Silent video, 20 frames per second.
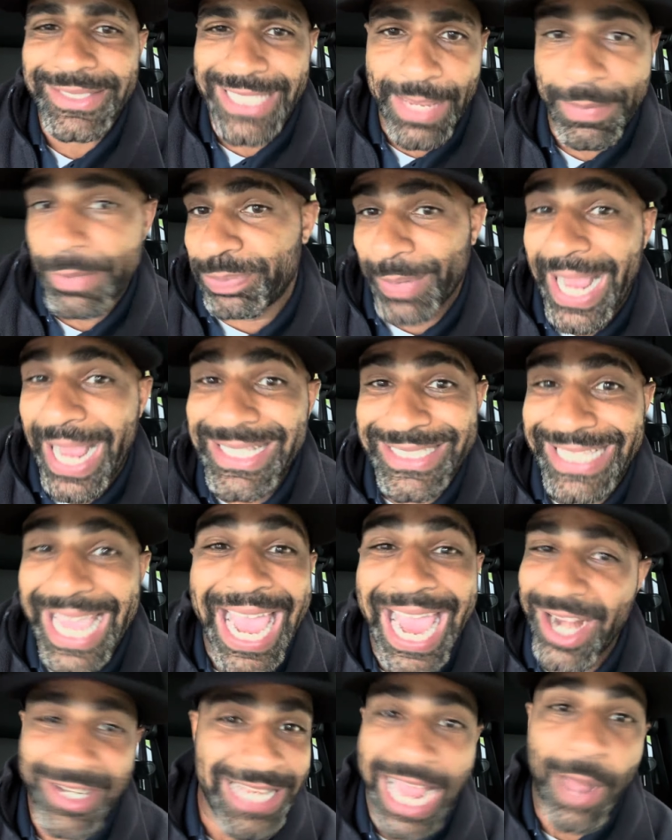timid, playing
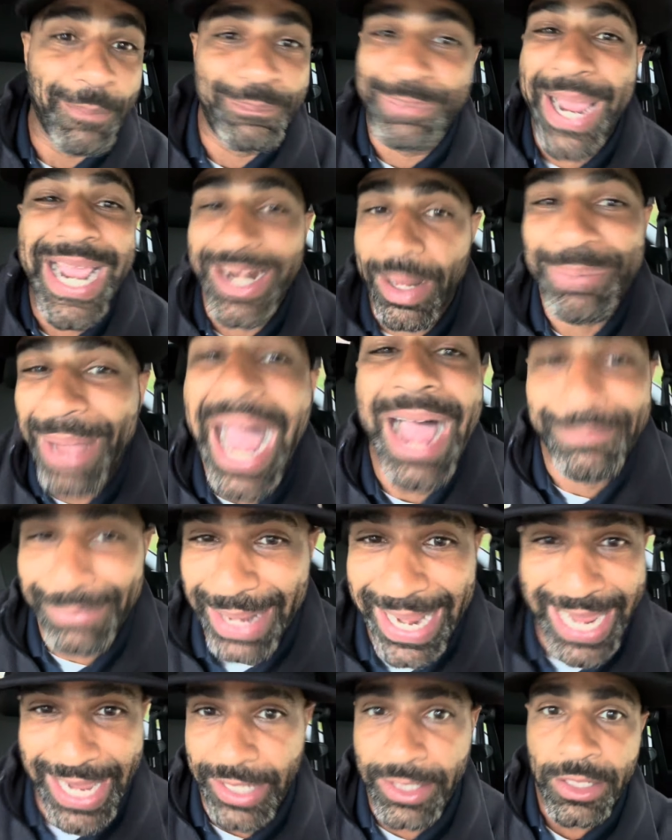scared, not being a
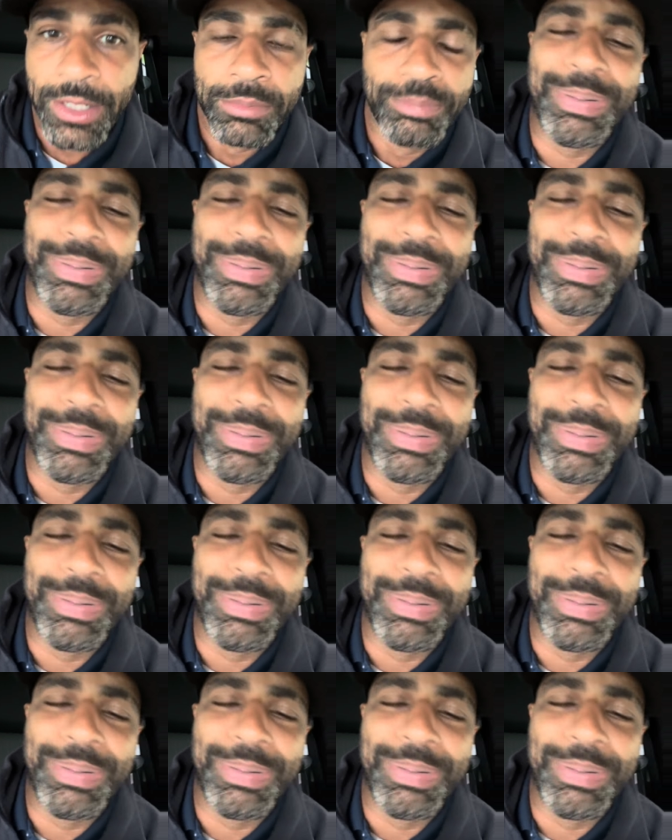Batman,